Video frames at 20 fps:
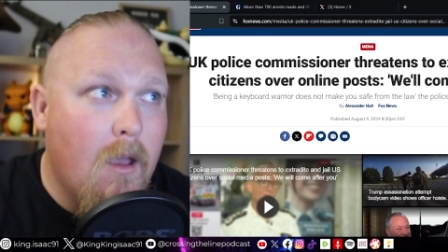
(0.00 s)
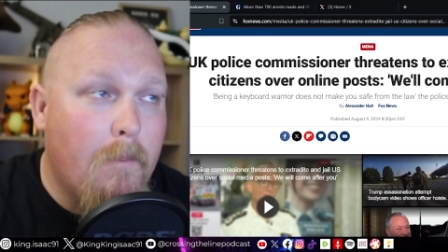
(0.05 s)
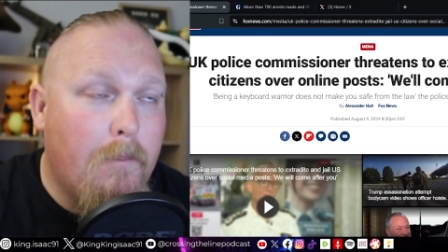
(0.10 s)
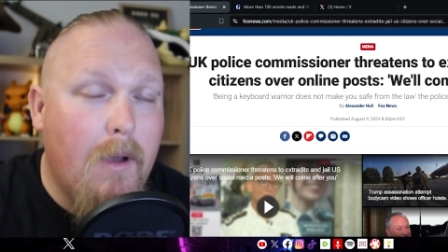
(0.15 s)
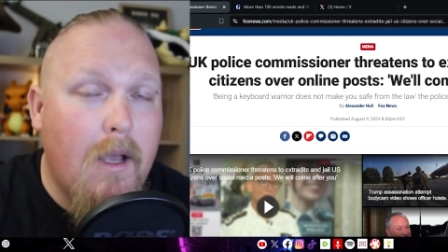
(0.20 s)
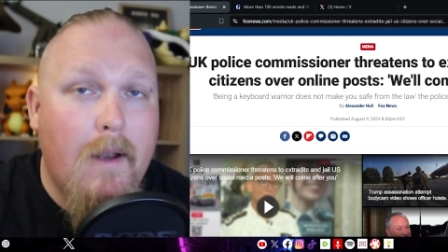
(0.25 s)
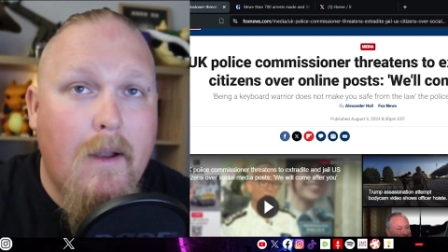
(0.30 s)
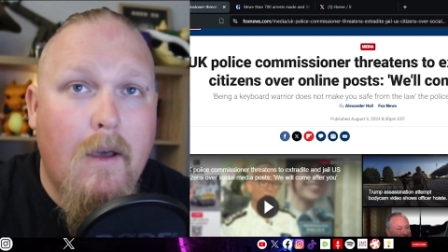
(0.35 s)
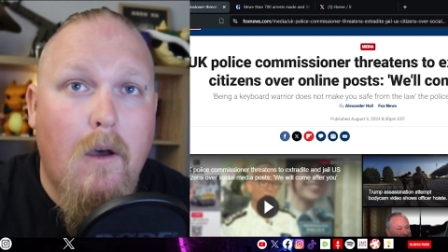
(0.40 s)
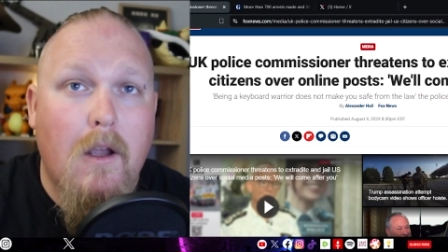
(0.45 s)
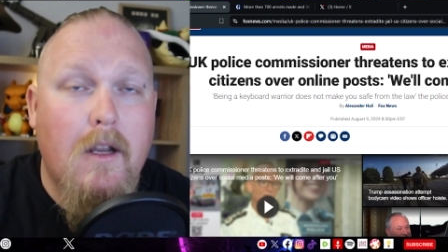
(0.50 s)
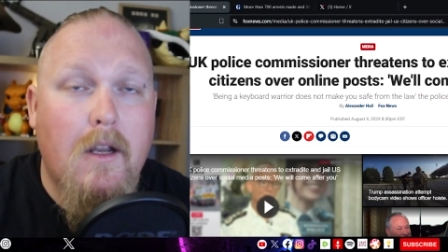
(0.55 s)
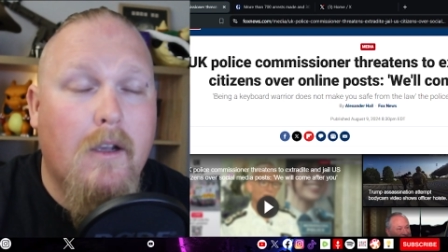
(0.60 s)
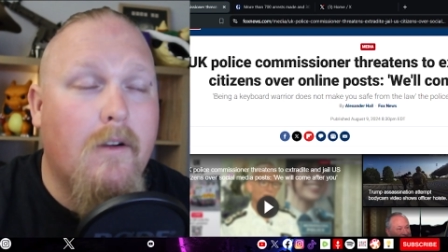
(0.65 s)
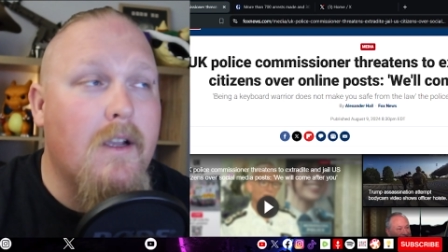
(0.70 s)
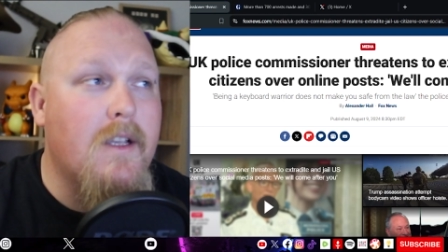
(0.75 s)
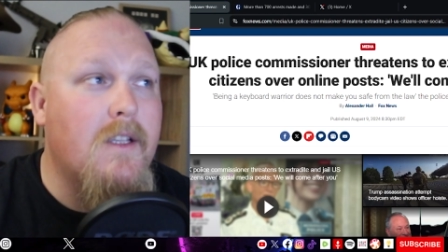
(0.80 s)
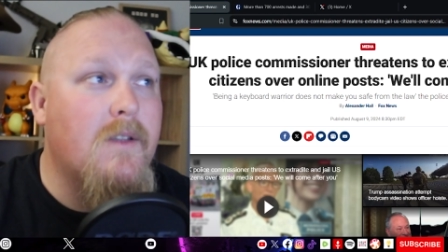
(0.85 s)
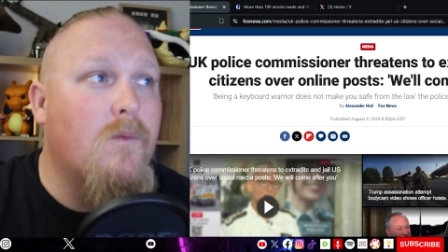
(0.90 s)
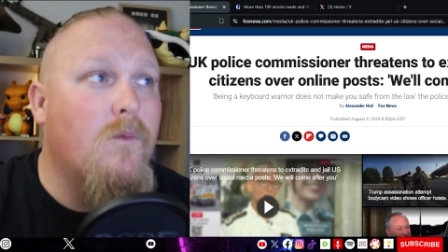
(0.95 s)
But I
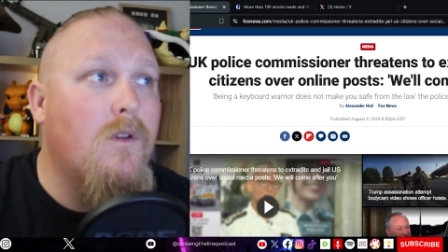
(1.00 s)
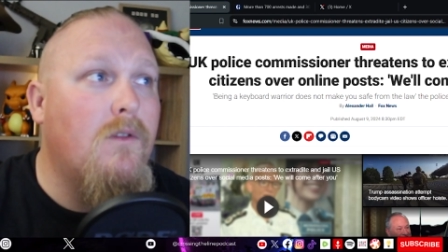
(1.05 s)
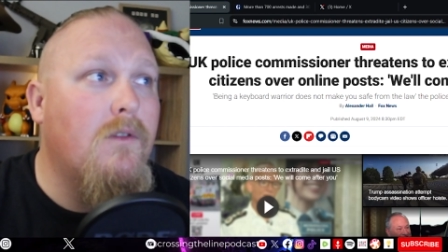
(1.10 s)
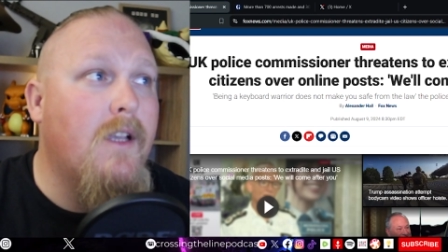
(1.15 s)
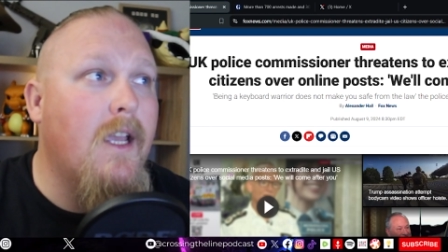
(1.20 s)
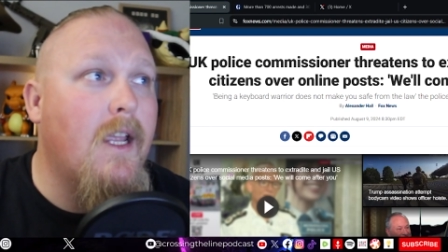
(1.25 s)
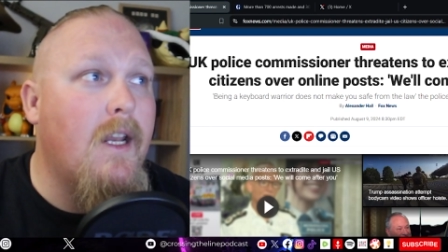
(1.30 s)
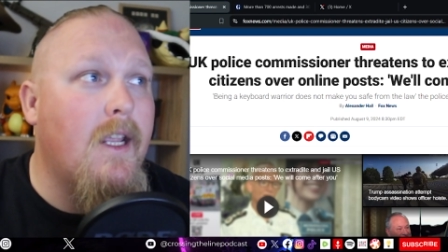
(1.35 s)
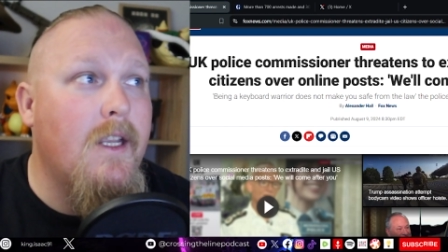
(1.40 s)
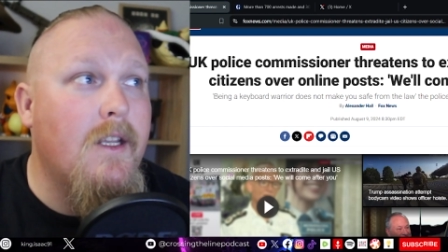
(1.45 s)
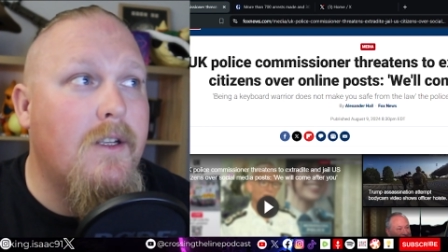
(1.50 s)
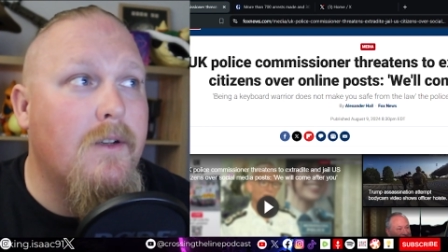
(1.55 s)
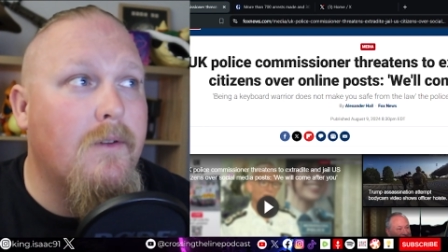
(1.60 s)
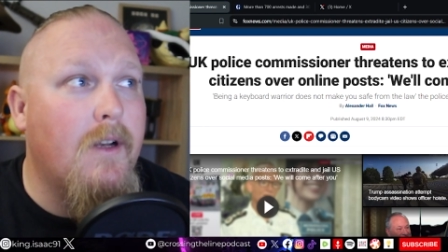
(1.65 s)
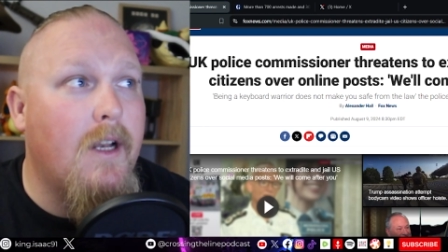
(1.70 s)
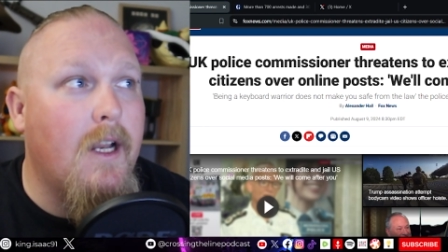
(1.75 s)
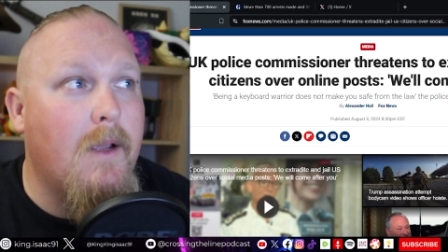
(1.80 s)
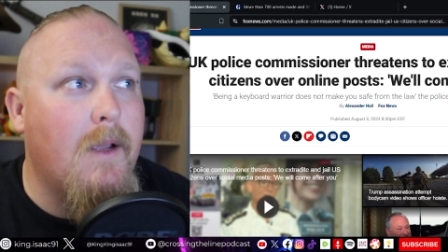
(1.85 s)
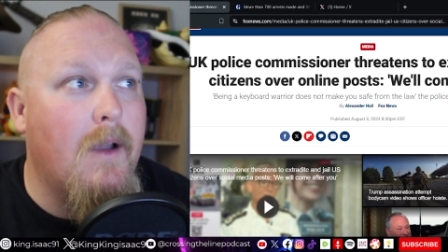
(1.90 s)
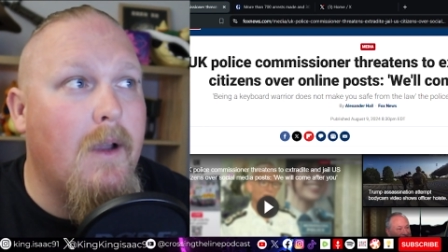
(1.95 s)
digress. We'll get into
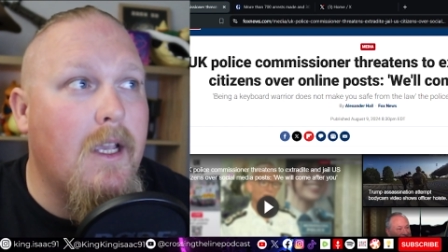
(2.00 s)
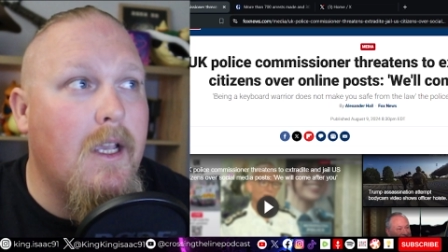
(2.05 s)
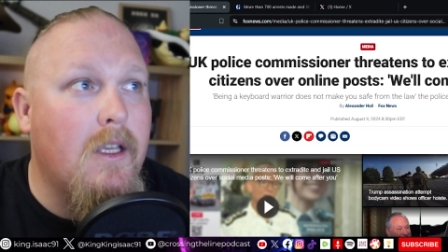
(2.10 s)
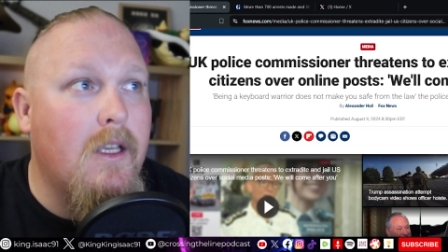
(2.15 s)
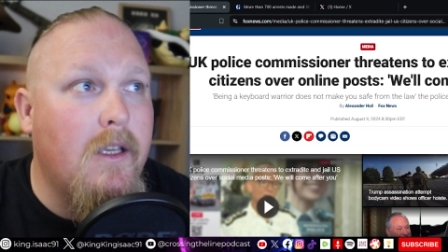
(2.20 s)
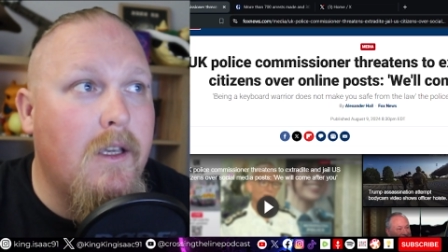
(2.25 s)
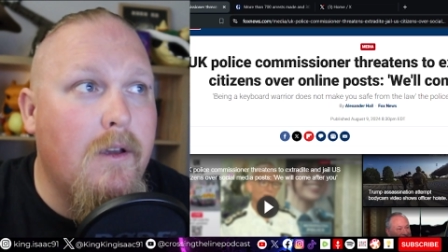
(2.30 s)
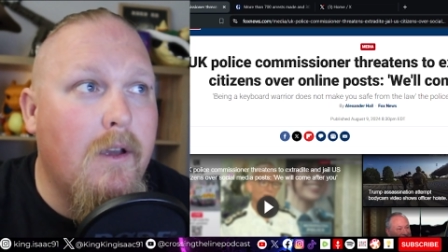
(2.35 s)
it anyway.